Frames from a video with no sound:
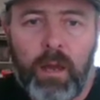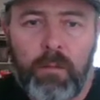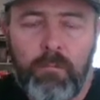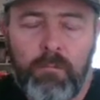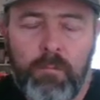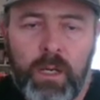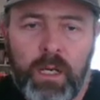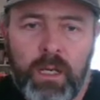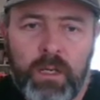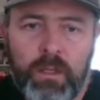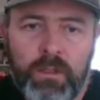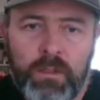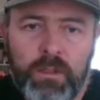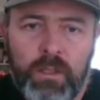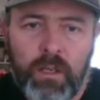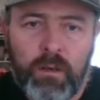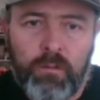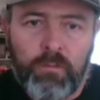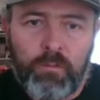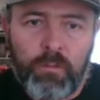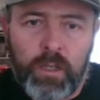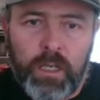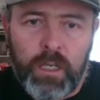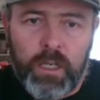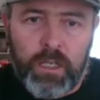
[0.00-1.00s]
And that
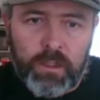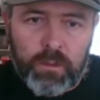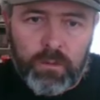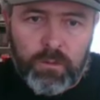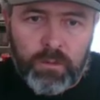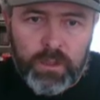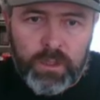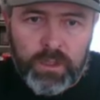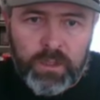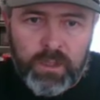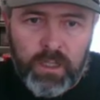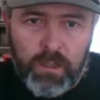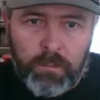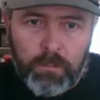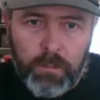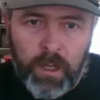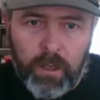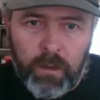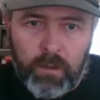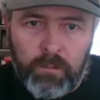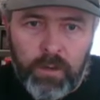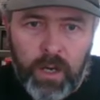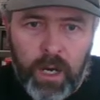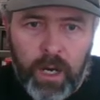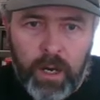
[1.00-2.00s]
means that if we
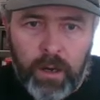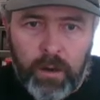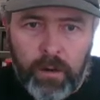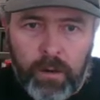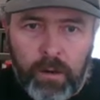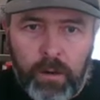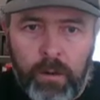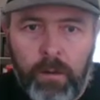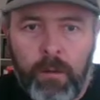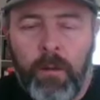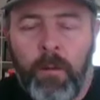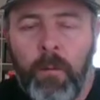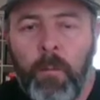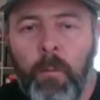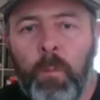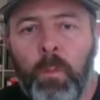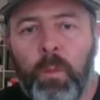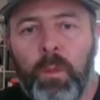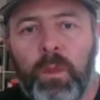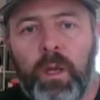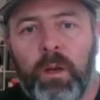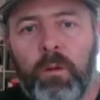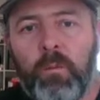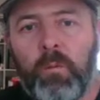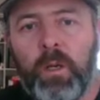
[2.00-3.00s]
increase the amount of air,
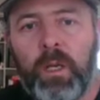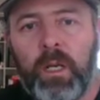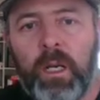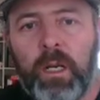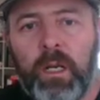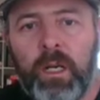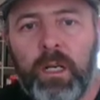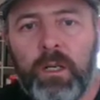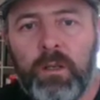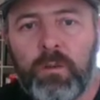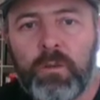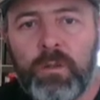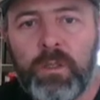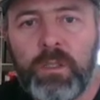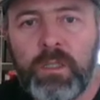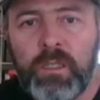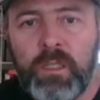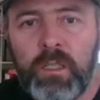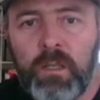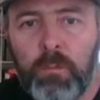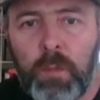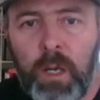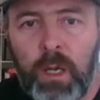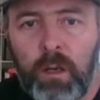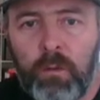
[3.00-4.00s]
then we can
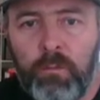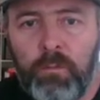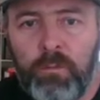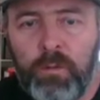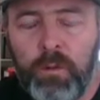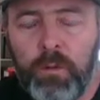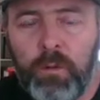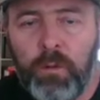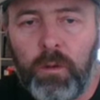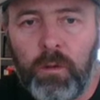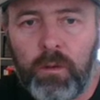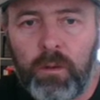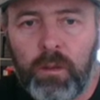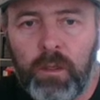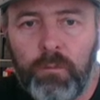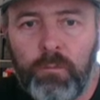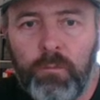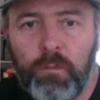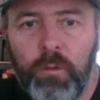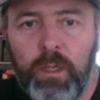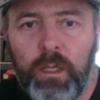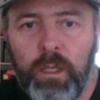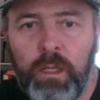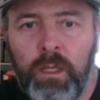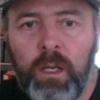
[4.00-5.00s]
increase the amount of
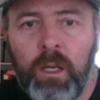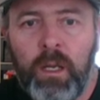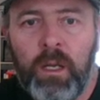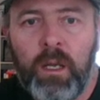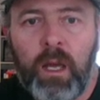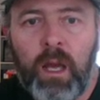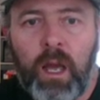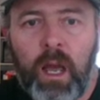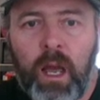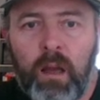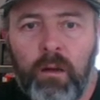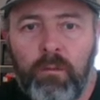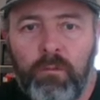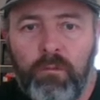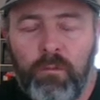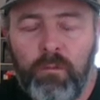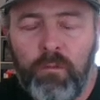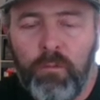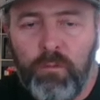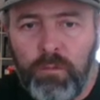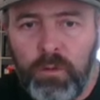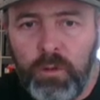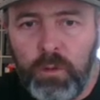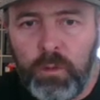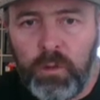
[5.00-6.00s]
fuel. And if we
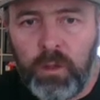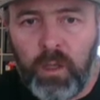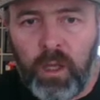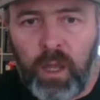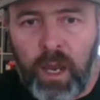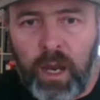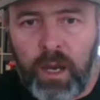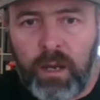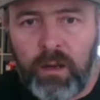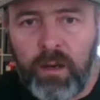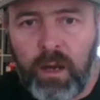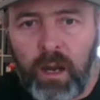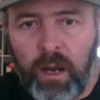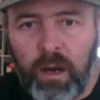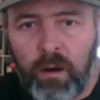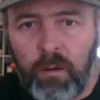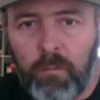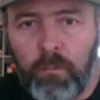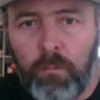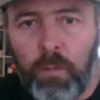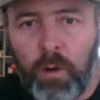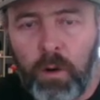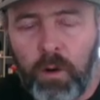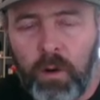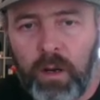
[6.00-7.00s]
have fuel
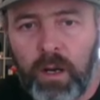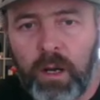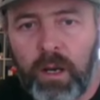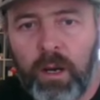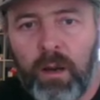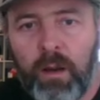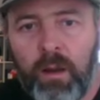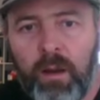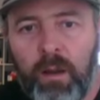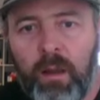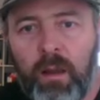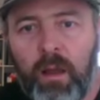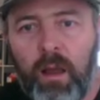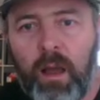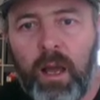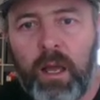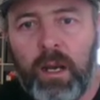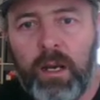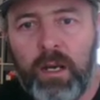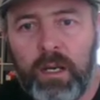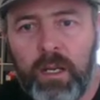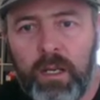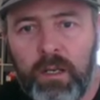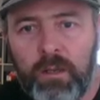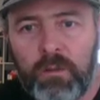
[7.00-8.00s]
and air burning
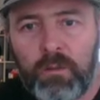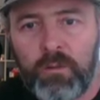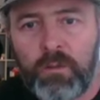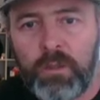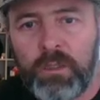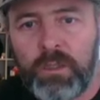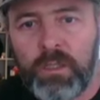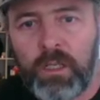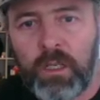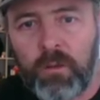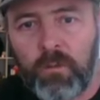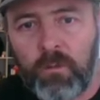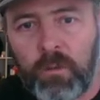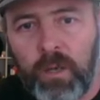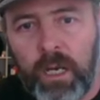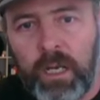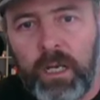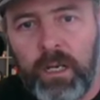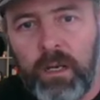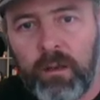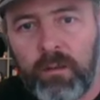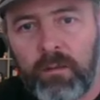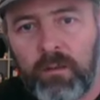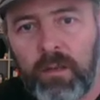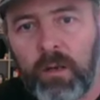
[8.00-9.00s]
at an
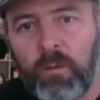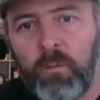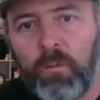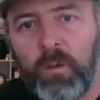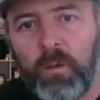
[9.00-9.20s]
increasing rate,